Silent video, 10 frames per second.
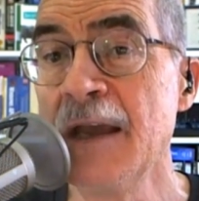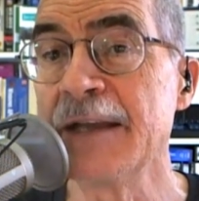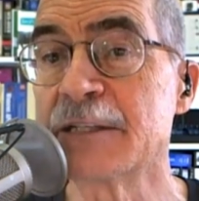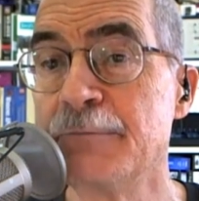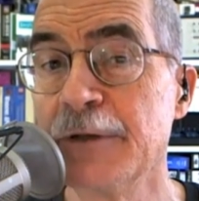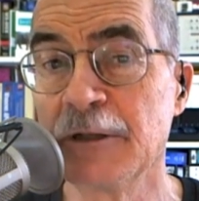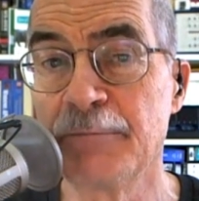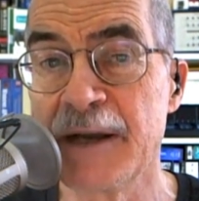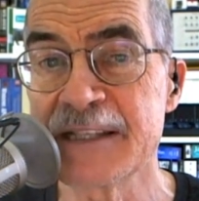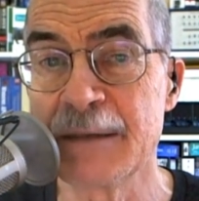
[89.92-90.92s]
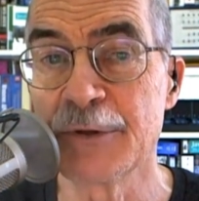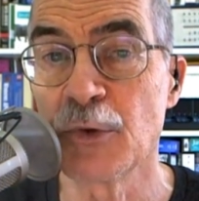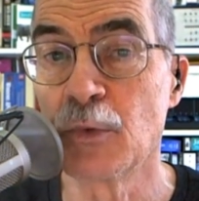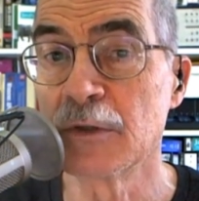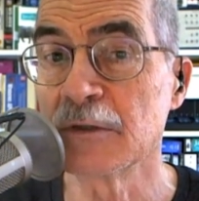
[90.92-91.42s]
It's built by some of the
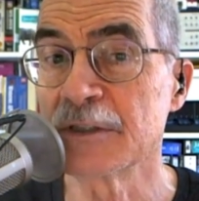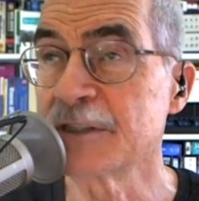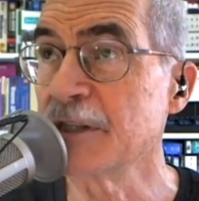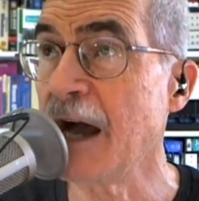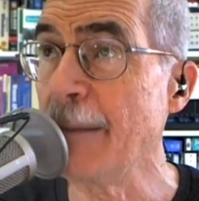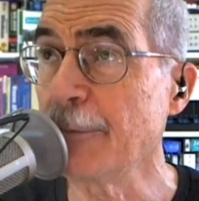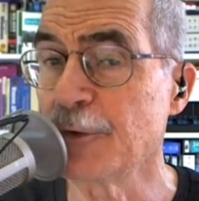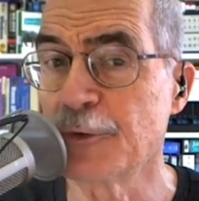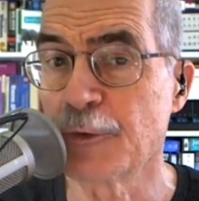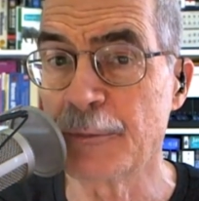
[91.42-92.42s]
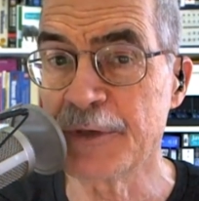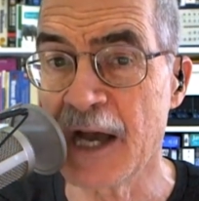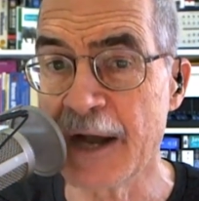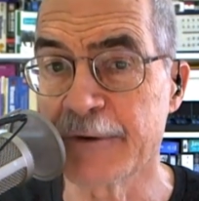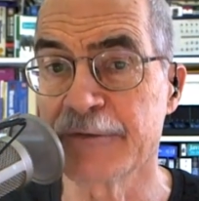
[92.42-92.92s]
world's top
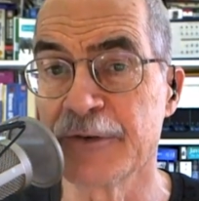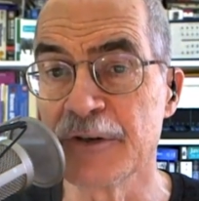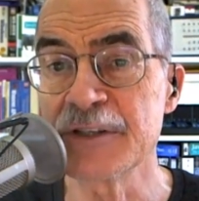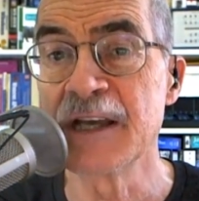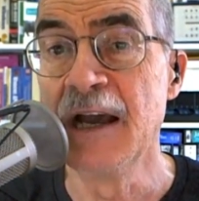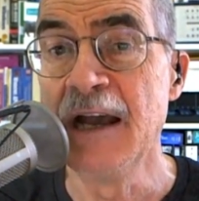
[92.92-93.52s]
cryptographers,